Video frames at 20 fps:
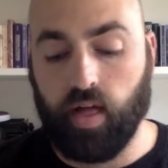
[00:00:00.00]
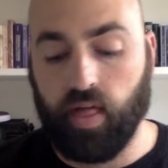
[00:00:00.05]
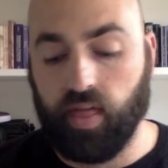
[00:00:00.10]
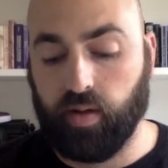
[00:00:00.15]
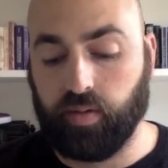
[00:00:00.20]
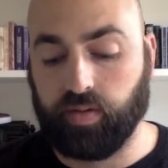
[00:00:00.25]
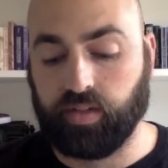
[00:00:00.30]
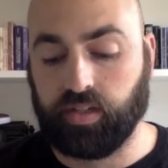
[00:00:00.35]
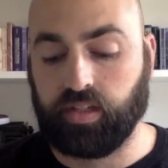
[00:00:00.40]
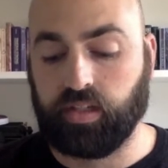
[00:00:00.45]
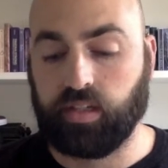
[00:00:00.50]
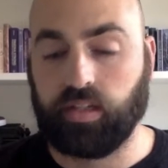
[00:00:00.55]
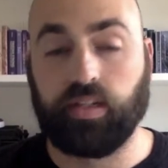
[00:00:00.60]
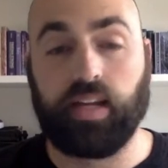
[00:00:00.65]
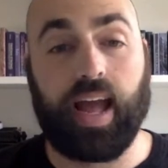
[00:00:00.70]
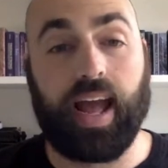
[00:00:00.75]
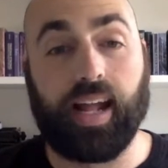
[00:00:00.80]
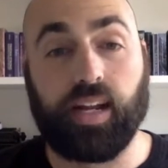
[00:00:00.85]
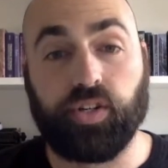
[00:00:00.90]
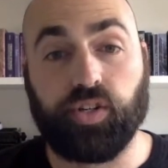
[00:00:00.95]
There was a
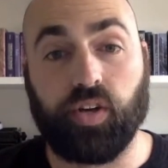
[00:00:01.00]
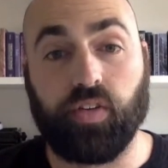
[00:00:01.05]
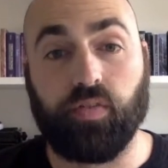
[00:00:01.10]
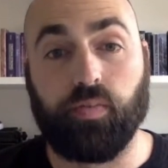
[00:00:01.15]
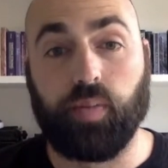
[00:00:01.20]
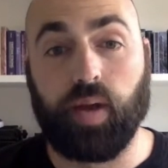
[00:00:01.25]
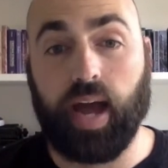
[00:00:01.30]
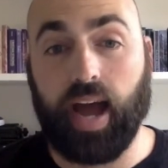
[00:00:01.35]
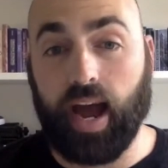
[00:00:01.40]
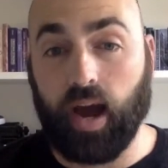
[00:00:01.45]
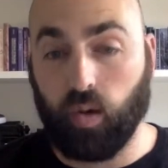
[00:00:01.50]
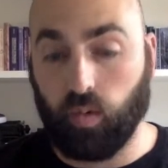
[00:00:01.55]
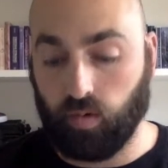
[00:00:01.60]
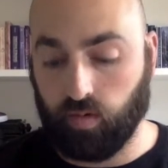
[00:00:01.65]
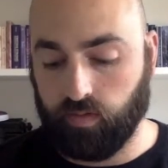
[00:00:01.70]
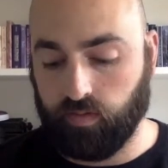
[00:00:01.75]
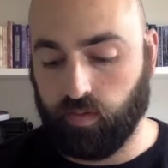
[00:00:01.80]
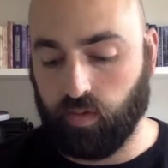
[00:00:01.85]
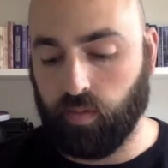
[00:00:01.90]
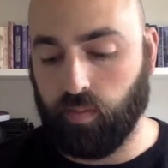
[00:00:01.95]
snatch of
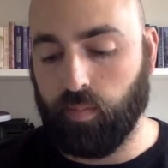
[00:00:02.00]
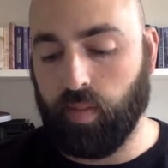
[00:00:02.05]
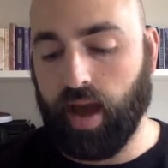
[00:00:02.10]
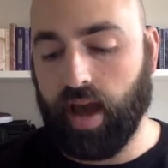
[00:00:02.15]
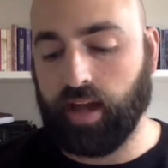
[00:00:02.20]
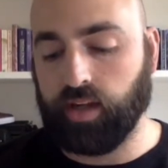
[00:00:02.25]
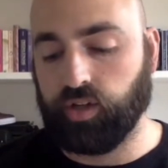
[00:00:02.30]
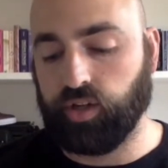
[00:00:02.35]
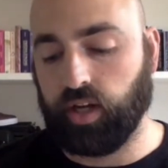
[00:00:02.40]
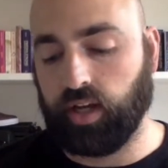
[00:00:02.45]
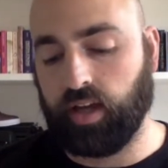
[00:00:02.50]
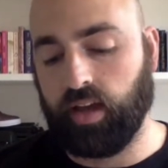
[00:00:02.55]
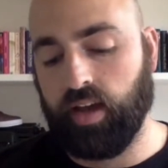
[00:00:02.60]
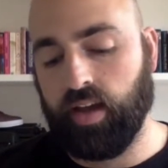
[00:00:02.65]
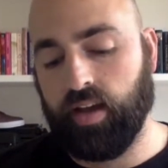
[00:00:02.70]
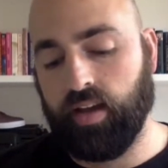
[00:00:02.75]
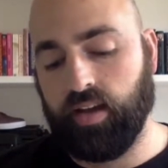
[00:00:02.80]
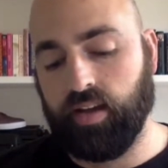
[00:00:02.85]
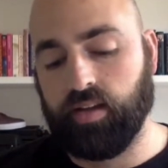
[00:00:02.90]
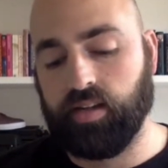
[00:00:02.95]
powerful magic.
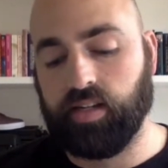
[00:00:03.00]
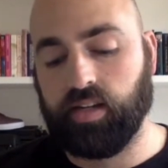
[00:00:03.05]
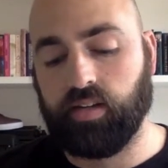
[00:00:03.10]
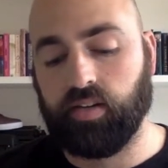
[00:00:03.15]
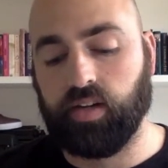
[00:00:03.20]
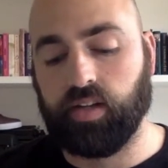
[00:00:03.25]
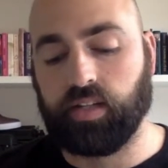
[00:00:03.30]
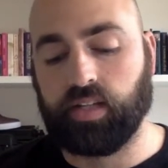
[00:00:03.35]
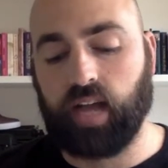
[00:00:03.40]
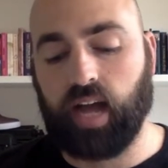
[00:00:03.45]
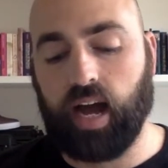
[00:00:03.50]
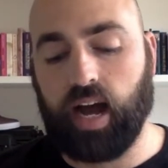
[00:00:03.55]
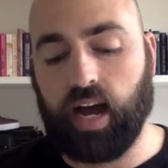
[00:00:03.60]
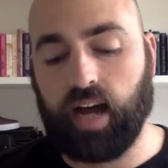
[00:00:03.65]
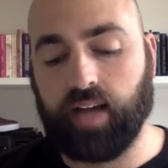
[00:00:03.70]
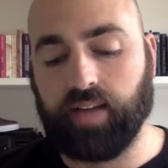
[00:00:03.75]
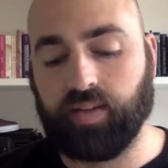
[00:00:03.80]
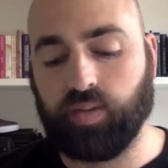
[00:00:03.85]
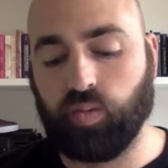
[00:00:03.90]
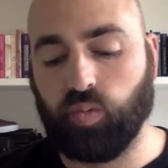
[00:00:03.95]
Indira's
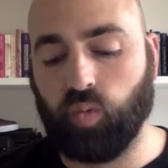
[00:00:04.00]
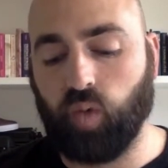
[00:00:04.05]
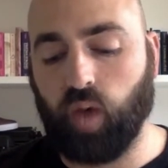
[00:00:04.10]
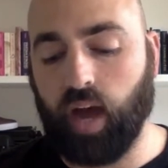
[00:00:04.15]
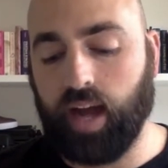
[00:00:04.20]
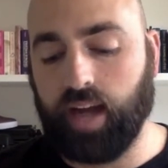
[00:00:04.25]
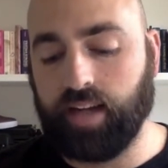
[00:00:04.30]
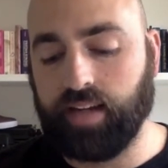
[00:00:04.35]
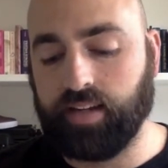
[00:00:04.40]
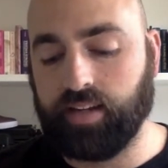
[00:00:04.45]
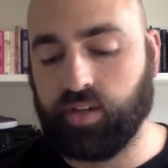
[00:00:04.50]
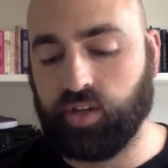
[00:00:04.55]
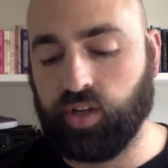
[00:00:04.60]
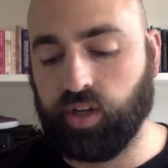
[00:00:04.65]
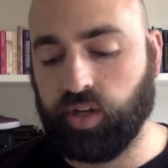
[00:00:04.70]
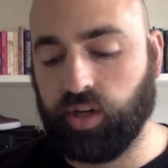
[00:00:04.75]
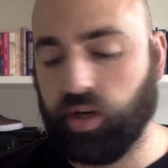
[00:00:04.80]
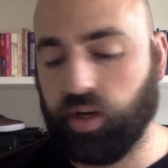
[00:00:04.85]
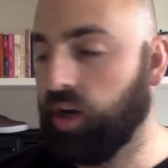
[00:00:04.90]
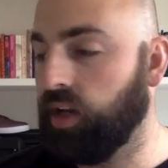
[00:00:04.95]
eyes widened.
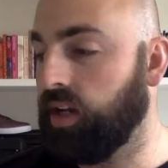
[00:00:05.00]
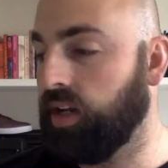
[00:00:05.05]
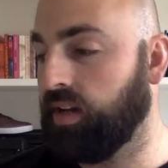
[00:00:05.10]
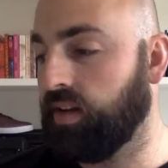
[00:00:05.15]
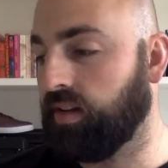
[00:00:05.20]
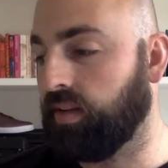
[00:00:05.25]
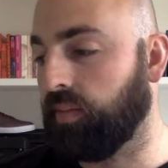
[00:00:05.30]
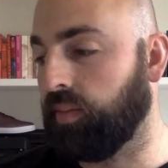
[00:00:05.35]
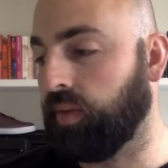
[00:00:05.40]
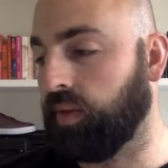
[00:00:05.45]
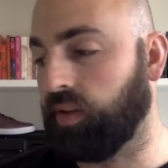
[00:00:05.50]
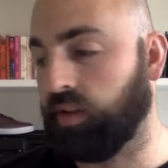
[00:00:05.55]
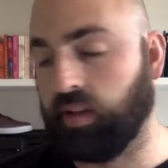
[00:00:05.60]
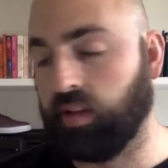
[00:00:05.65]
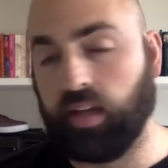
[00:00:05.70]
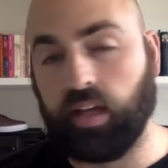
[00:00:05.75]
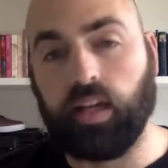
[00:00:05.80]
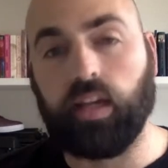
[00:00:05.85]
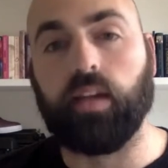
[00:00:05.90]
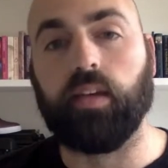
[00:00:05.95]
She couldn't
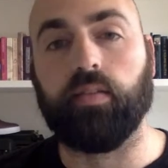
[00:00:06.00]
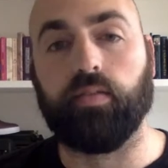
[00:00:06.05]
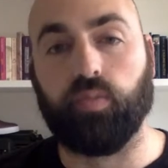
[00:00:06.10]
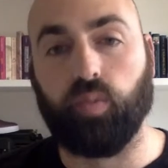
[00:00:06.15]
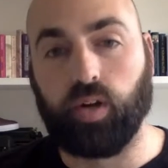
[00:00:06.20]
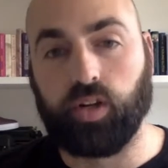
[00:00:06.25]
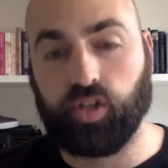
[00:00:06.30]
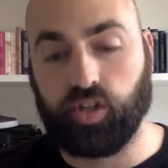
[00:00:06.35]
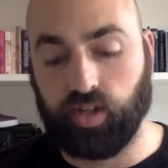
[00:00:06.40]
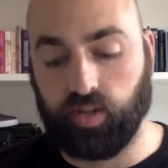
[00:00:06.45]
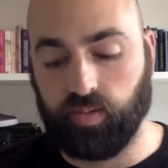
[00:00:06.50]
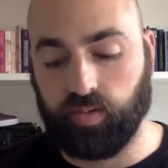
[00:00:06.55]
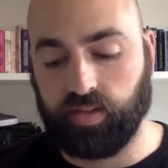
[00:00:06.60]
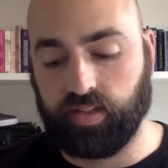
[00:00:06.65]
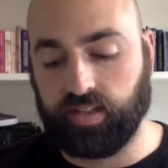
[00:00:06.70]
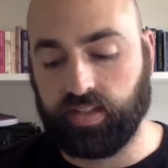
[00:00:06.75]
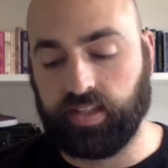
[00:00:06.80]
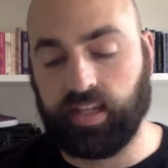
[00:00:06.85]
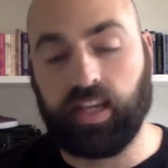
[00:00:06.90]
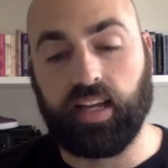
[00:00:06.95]
believe what she
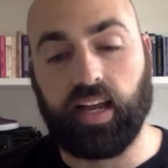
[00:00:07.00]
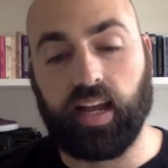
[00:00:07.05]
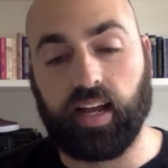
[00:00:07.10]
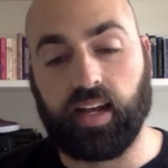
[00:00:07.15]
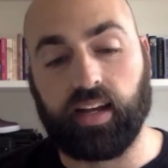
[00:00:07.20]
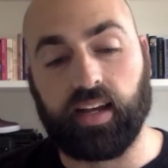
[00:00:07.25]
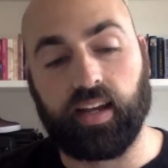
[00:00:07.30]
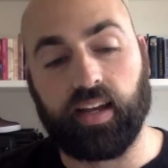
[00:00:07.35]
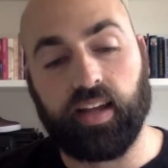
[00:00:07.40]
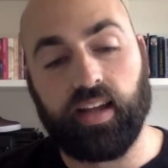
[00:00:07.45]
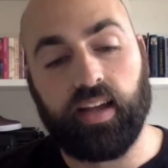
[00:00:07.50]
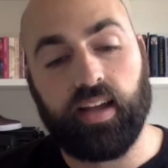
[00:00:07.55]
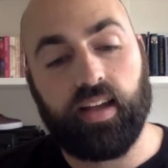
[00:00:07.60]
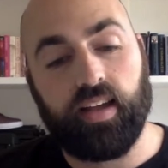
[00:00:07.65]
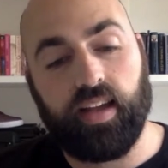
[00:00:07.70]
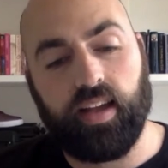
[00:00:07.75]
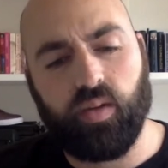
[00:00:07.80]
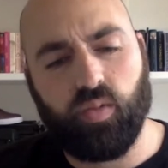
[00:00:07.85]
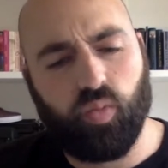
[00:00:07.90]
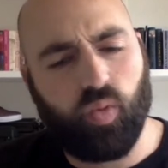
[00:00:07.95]
was seeing.
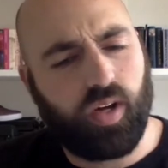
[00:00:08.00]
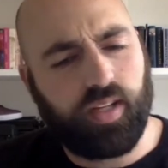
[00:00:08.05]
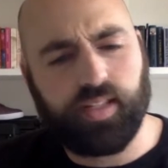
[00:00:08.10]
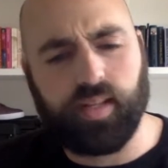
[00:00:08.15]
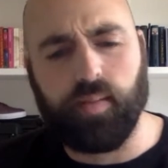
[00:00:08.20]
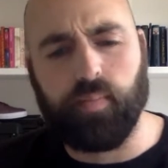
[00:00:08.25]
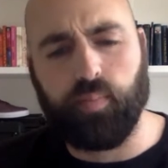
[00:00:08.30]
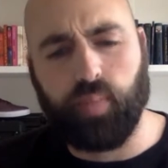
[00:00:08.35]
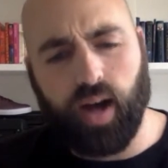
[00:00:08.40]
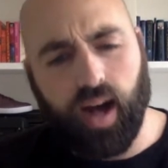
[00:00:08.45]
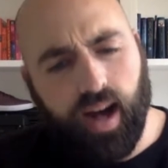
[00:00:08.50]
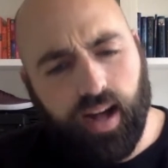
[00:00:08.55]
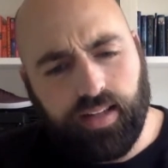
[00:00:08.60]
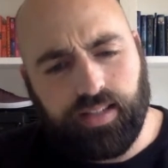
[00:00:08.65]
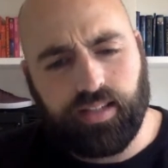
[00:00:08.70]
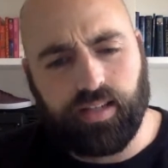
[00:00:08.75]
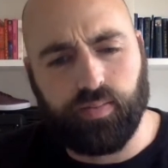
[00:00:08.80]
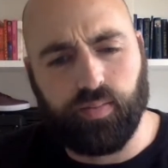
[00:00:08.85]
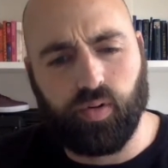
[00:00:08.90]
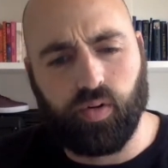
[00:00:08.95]
It wasn't
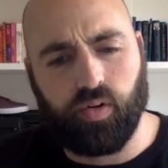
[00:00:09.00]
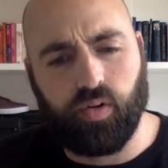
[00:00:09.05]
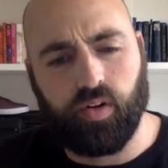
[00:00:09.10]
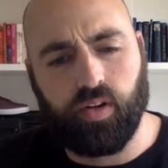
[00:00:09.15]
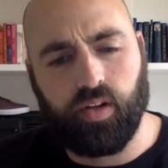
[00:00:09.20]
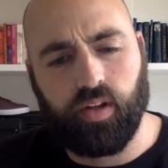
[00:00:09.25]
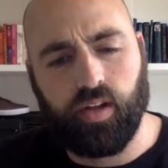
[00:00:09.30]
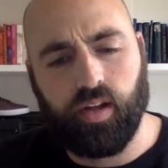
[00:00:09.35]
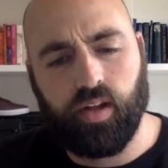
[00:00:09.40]
possible.